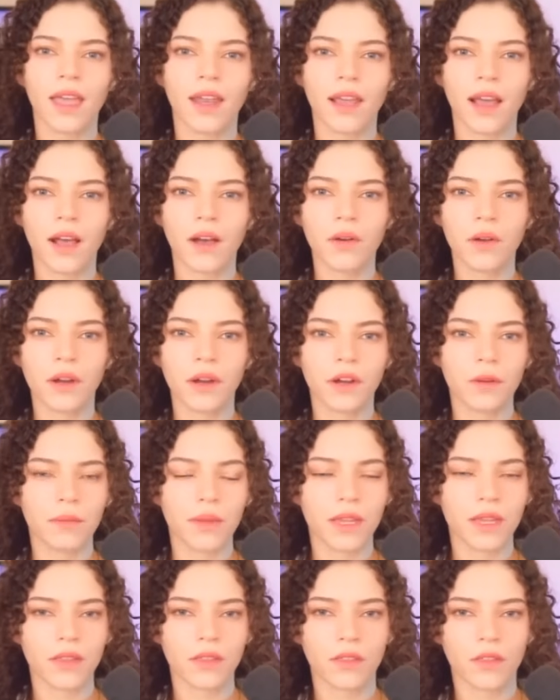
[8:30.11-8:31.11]
and how her
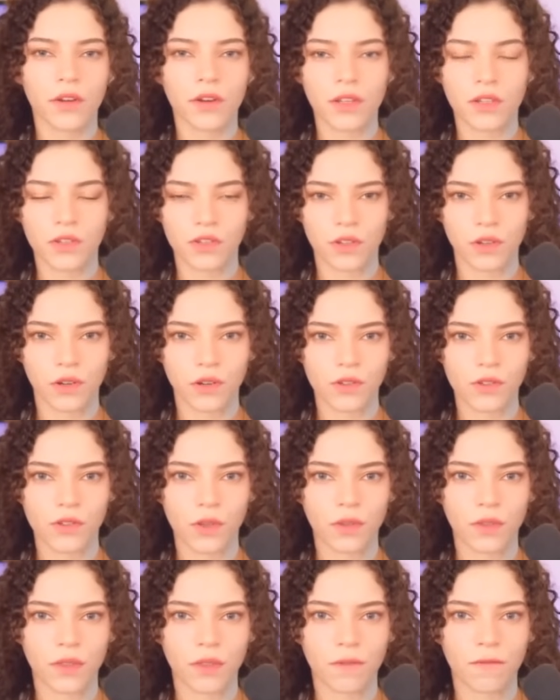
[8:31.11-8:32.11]
being 32 years
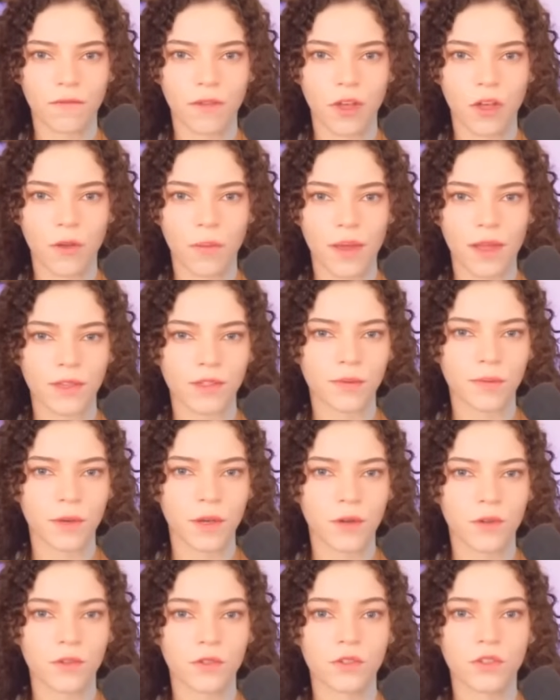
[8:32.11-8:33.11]
old in the film as
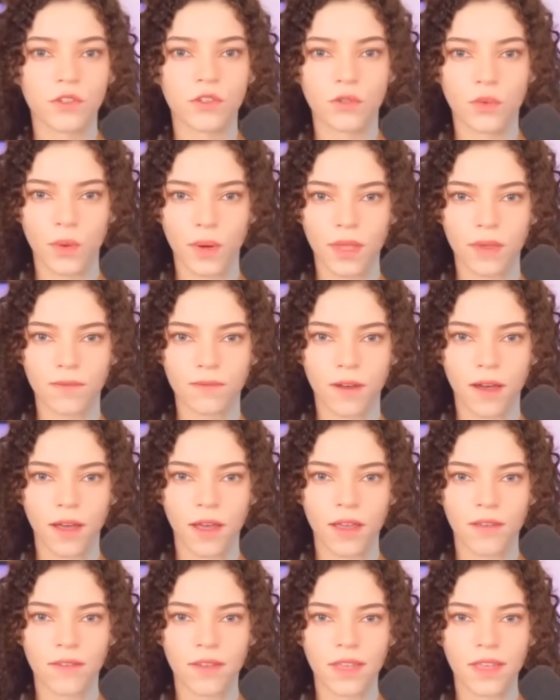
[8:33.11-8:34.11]
opposed to
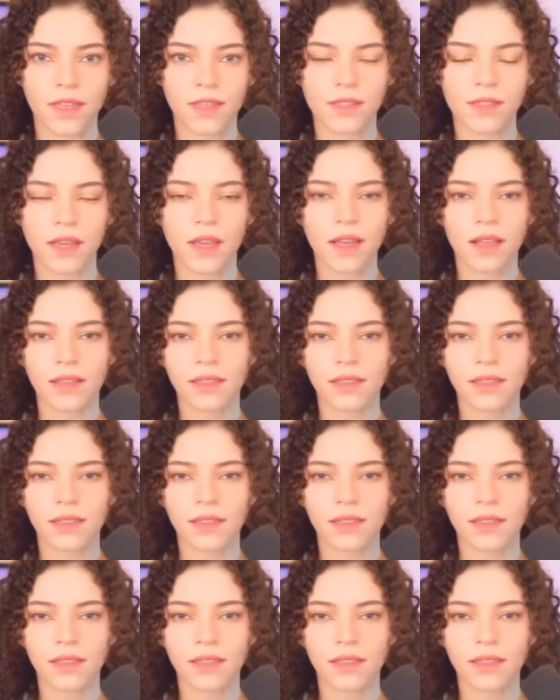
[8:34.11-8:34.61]
25 is